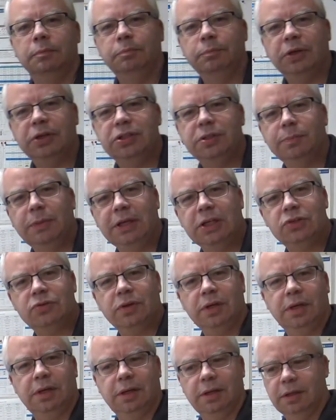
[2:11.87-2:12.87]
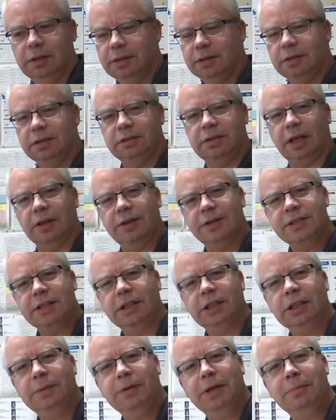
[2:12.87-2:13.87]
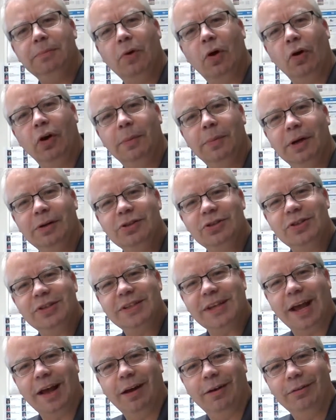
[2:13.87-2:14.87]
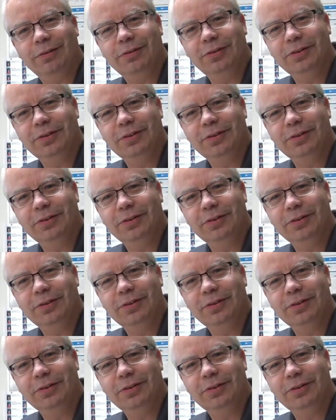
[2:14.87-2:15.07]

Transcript: But Dimitry, tell us a little bit more about yourself.